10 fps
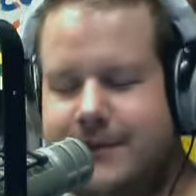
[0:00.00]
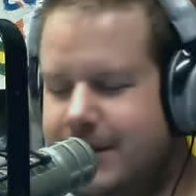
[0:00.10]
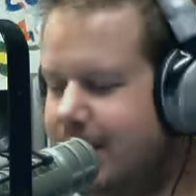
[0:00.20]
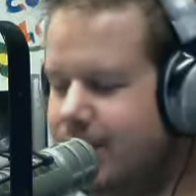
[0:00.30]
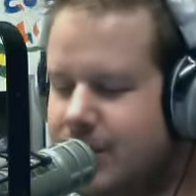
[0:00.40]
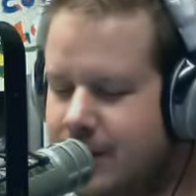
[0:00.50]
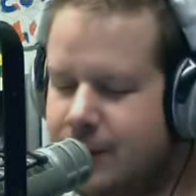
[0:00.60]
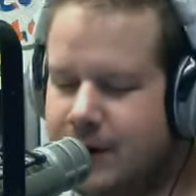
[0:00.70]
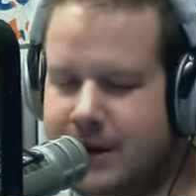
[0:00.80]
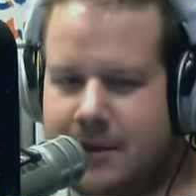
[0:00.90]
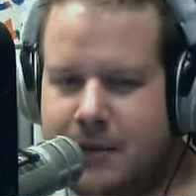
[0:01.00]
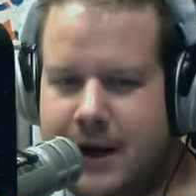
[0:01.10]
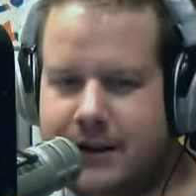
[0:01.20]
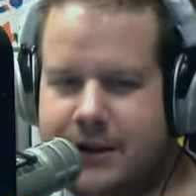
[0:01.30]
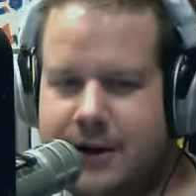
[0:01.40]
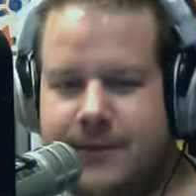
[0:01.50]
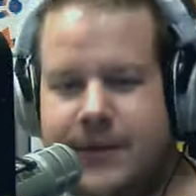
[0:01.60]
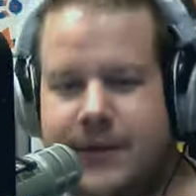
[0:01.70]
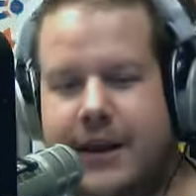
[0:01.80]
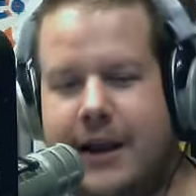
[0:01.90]
He's such a good friend, that Brad, though.
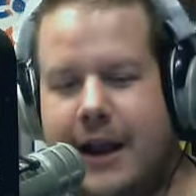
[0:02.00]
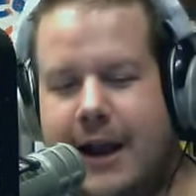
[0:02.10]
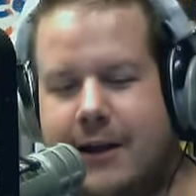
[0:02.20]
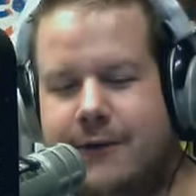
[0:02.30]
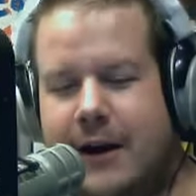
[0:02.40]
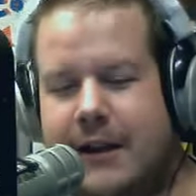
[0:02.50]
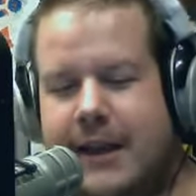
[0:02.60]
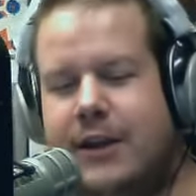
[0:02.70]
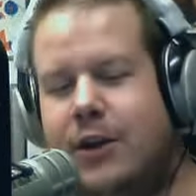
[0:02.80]
And finally,